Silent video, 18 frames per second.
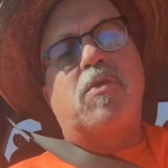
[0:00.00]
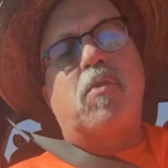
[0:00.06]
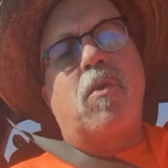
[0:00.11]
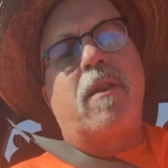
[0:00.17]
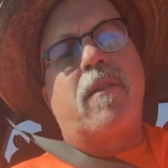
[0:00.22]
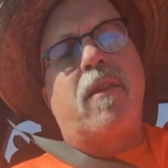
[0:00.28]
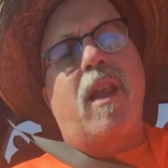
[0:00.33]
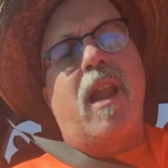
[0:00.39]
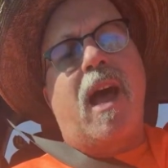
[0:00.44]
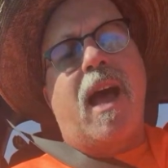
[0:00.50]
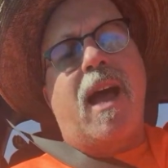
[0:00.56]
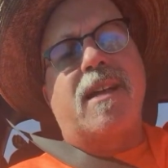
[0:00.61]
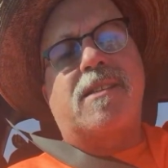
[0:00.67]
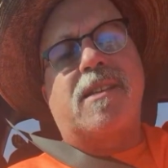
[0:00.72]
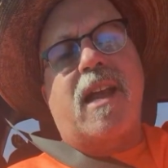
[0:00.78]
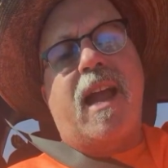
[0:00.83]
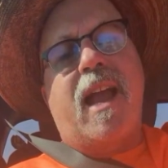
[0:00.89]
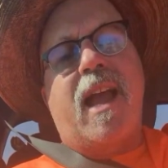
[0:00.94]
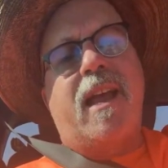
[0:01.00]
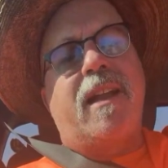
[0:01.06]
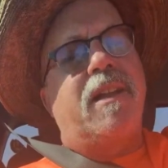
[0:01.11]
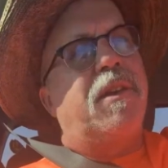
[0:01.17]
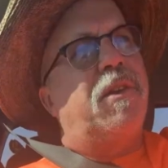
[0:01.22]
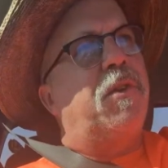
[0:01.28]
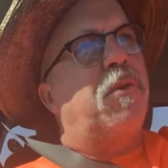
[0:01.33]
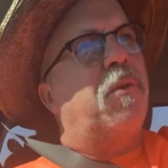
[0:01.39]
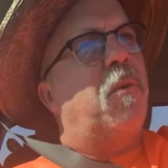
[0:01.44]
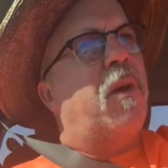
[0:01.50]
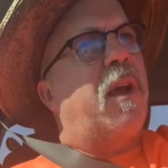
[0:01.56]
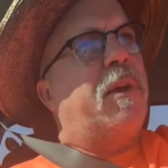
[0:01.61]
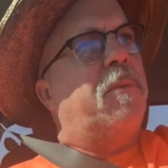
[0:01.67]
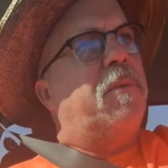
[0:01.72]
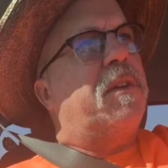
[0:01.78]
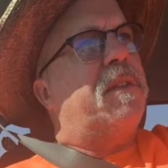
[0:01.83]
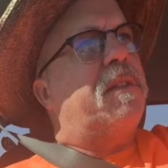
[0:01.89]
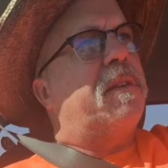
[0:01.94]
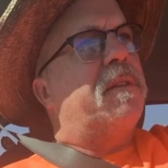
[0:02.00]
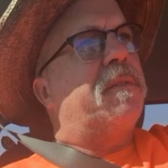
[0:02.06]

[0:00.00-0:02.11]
one of the lies that I had to do away with.